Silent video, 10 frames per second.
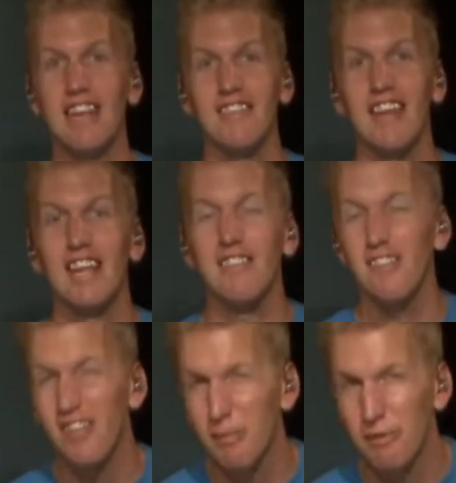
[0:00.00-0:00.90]
that sounds a
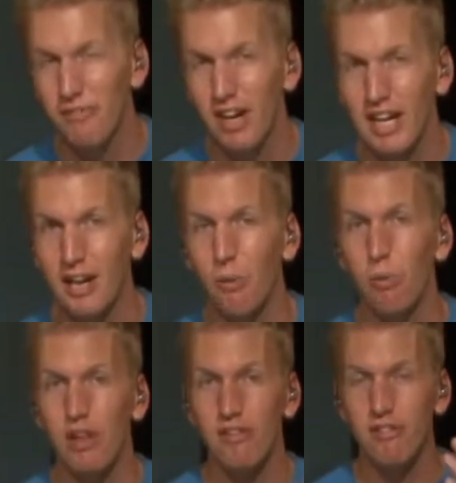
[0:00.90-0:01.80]
little bit funky,
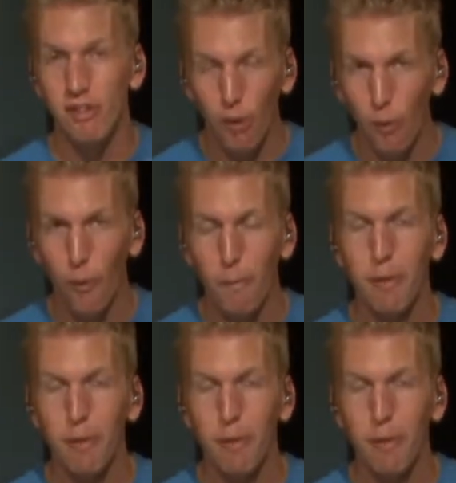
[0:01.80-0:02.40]
really slow,